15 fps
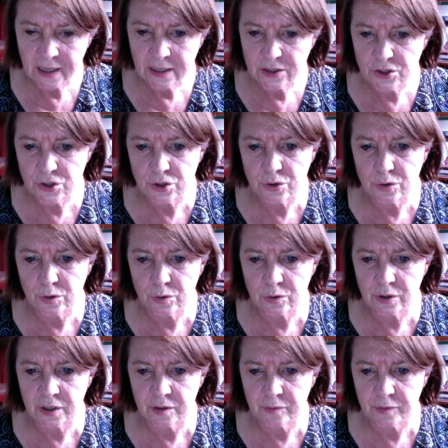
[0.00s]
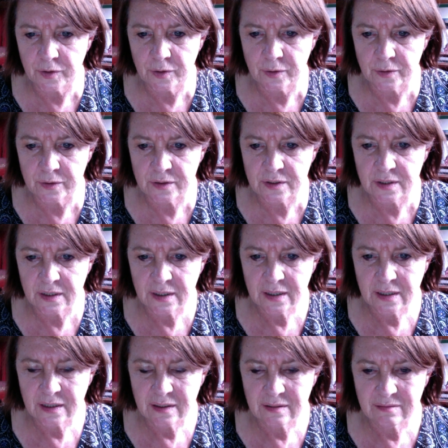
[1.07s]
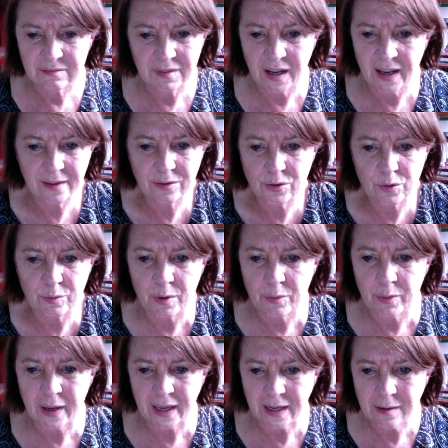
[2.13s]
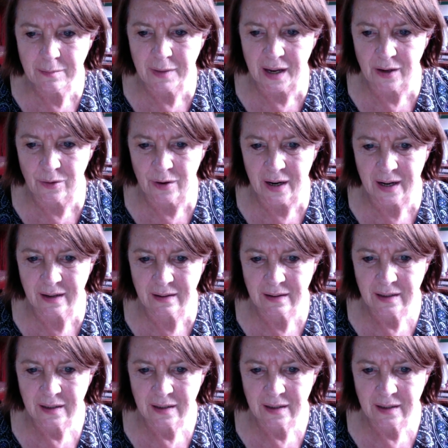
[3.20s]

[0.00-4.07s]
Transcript: Jute looked confused. I thought we were in Magran.